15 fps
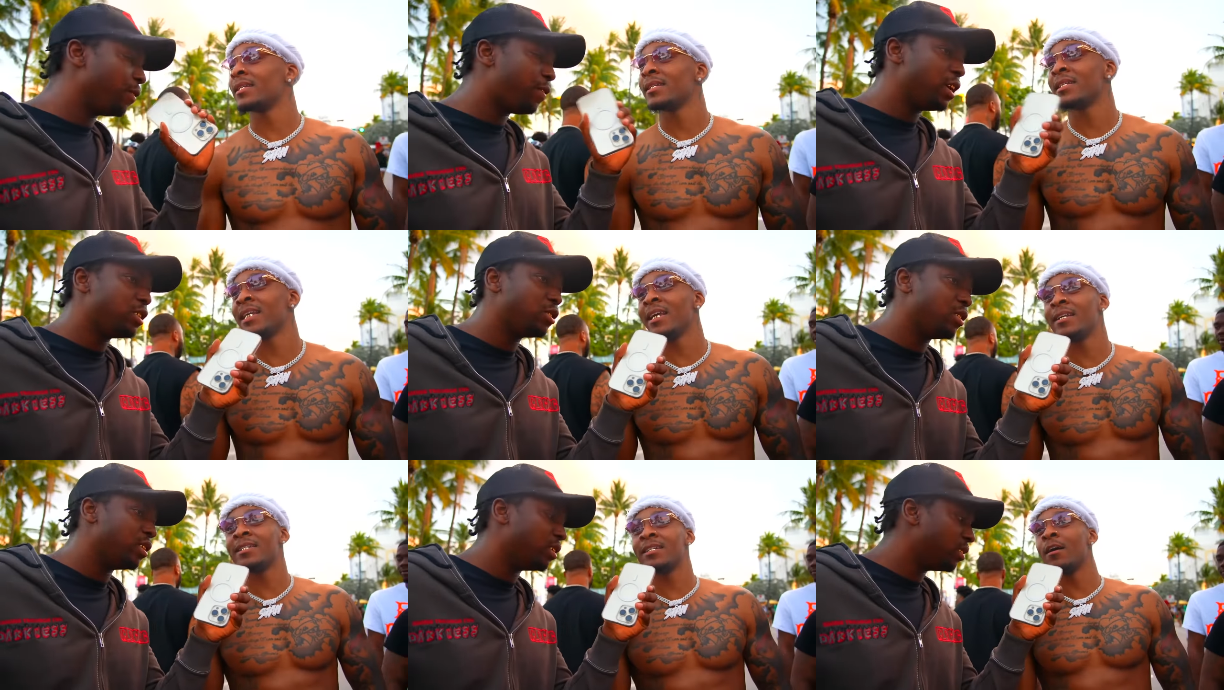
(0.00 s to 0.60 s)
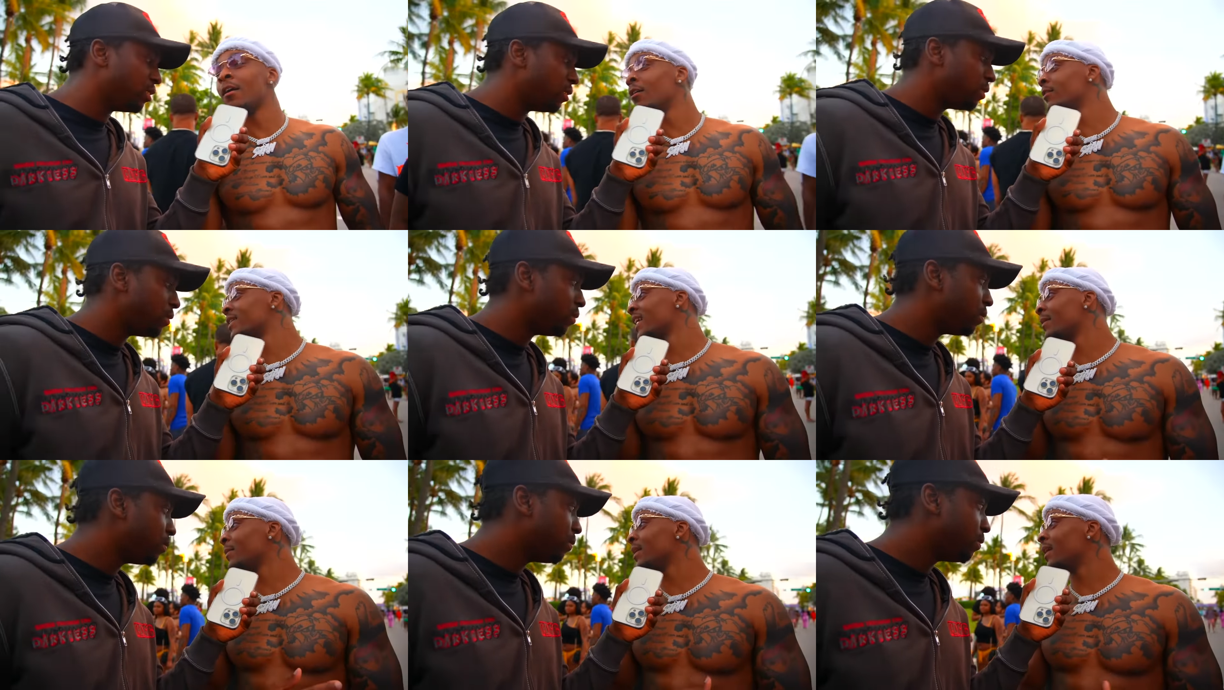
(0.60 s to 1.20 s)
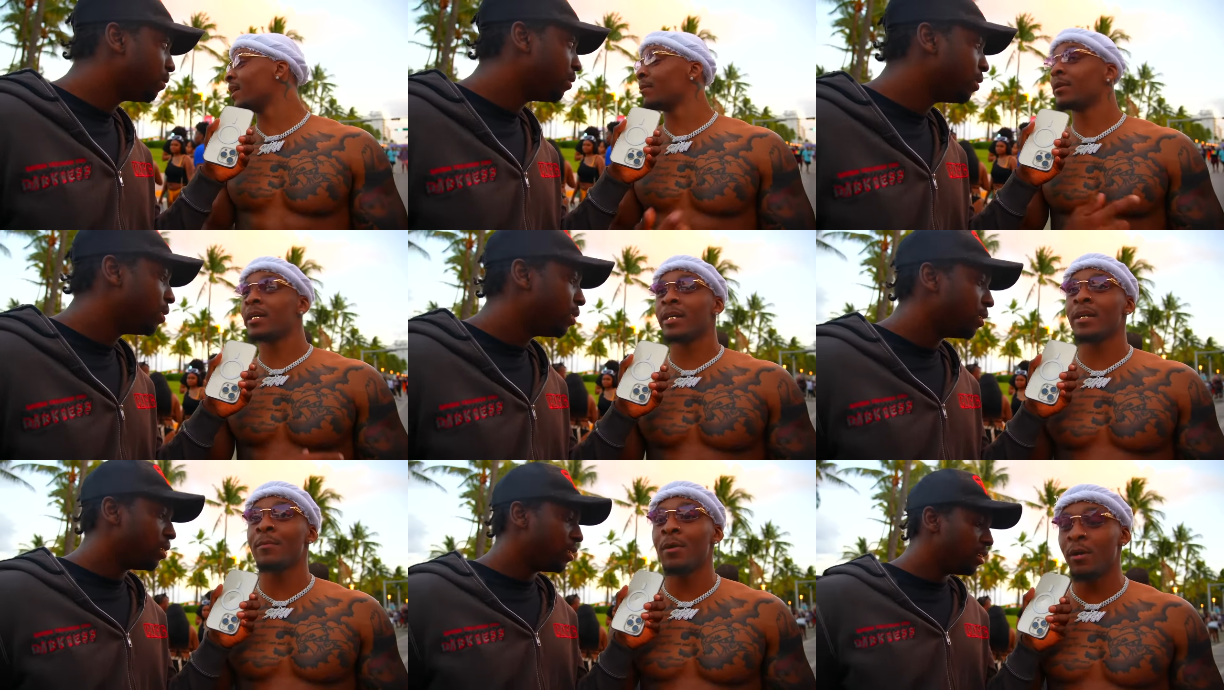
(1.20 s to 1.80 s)
Speaker 1: wearing the fake jewelry? Go on, take me
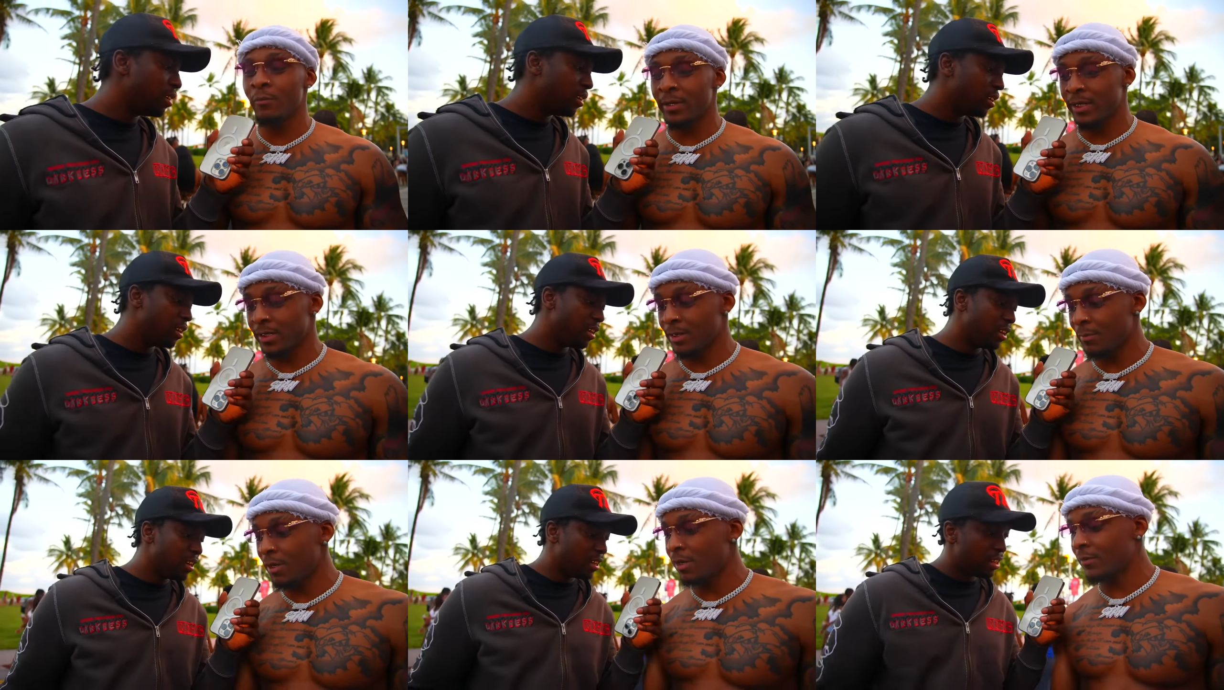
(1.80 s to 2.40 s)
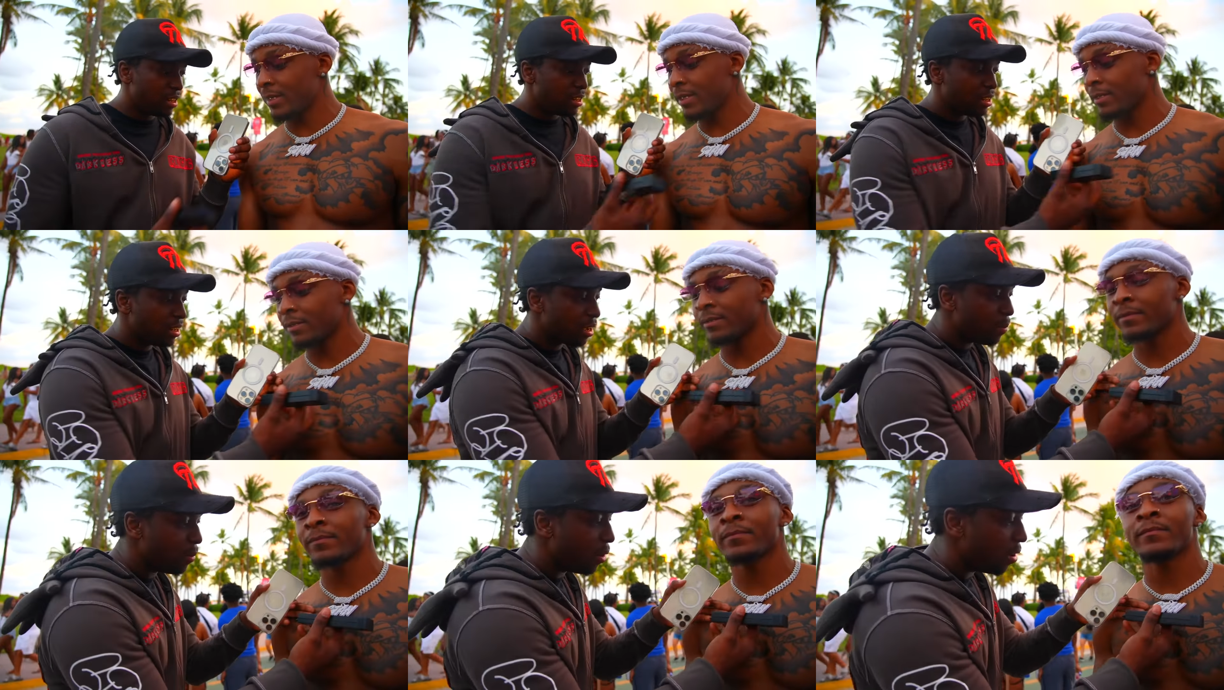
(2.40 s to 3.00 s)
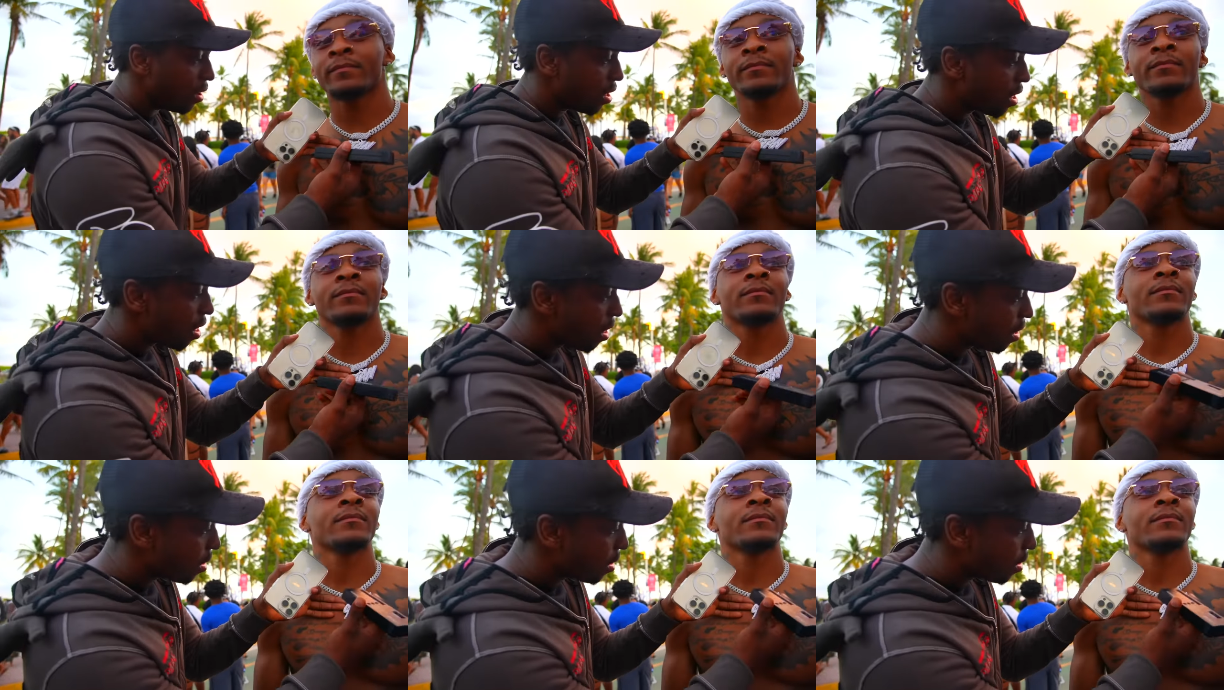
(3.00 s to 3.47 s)
that, man. Come on with it. Come on with it. Come on.